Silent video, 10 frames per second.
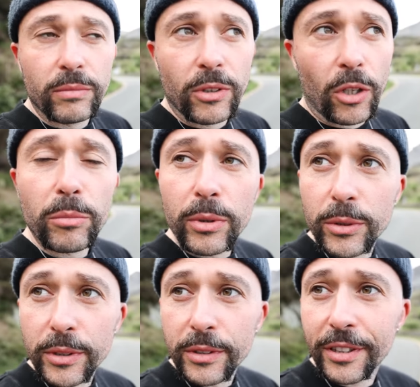
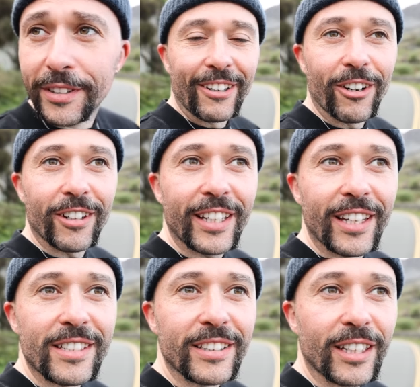Longboarders. There are
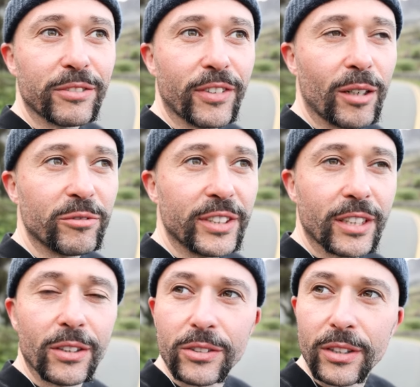occasionally like farm
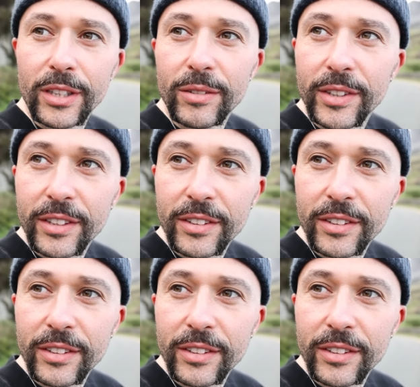vehicles on them and